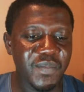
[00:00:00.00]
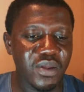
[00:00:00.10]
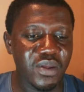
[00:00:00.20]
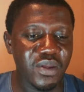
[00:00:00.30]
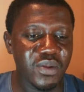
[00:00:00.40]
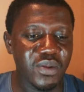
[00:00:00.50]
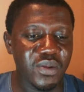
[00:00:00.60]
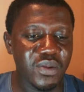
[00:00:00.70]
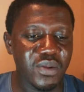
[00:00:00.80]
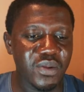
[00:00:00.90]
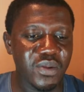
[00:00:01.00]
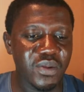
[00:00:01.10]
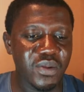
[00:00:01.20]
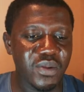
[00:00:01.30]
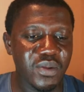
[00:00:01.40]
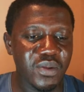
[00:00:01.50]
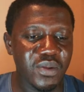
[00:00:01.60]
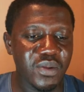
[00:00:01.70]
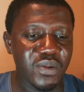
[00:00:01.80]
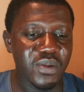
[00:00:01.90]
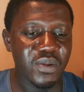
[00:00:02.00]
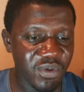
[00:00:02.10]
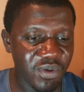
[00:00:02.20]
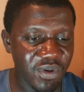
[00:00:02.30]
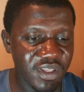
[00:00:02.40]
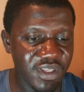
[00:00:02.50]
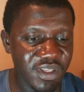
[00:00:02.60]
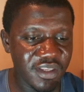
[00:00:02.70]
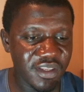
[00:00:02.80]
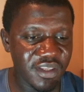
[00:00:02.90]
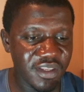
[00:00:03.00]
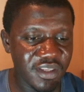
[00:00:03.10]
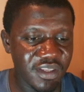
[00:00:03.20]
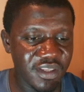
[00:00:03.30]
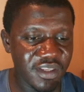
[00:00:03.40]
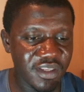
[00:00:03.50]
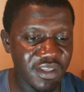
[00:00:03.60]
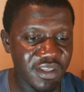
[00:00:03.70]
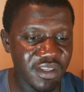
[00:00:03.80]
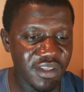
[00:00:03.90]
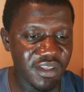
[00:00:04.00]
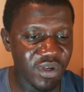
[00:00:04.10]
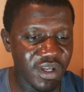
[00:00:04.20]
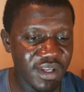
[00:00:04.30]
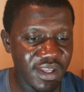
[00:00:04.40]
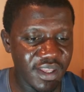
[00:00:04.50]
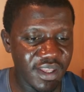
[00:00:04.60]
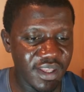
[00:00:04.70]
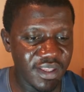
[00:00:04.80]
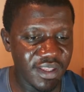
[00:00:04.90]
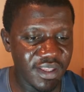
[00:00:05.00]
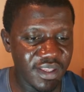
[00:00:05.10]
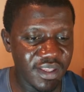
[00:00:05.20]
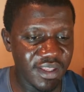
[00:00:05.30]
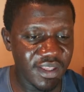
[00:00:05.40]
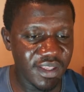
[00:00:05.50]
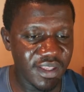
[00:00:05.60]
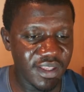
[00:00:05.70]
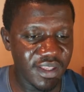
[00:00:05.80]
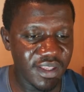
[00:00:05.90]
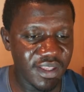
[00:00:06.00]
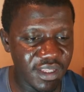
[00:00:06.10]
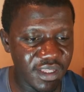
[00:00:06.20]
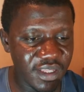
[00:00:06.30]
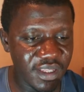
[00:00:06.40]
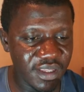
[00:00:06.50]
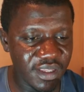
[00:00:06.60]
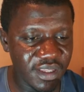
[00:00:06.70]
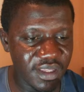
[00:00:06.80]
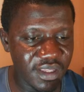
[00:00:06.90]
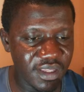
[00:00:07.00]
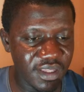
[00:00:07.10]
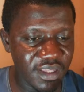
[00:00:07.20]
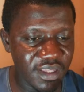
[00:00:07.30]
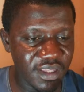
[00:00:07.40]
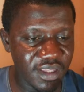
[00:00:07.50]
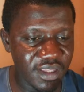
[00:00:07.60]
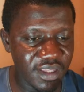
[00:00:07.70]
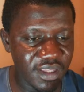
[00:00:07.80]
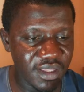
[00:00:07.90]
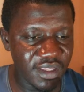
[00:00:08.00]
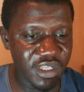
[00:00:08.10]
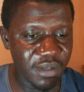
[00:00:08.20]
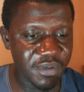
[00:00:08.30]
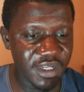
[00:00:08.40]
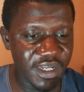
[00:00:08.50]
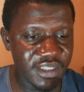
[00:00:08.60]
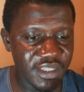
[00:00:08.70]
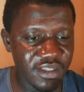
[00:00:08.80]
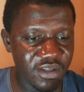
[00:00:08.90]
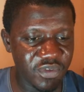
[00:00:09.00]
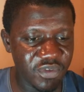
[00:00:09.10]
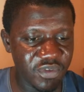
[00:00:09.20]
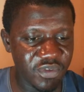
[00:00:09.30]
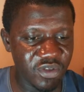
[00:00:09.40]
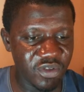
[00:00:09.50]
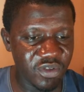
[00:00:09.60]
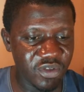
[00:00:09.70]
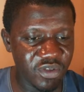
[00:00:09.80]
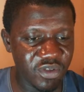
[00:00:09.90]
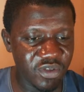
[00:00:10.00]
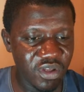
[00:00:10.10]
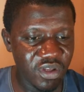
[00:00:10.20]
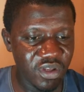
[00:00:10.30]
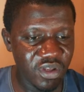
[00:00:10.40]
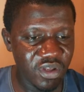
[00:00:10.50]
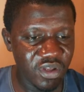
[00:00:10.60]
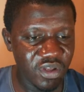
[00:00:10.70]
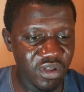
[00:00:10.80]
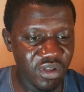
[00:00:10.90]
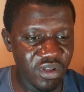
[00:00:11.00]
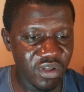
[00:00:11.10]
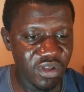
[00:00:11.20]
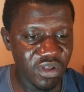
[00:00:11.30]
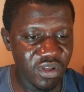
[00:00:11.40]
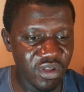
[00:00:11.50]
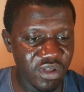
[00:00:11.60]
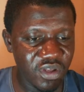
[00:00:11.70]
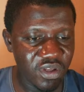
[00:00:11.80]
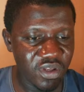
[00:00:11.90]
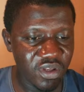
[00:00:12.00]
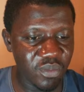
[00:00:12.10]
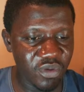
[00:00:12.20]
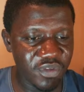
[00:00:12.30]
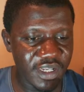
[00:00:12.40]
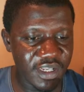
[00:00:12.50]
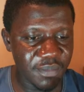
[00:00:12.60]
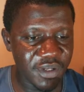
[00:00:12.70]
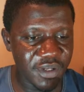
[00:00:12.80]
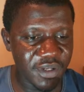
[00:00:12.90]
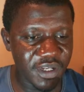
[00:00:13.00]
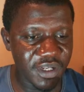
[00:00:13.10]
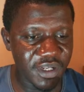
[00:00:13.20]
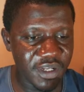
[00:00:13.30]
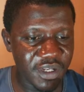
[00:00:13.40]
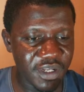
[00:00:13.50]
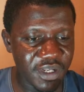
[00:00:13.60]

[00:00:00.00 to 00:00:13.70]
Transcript: So Mr. TMU Avenue, okay, I've also answered. Normally the phone version puts CapCut in the video you edit. How do you remove the CapCut watermark?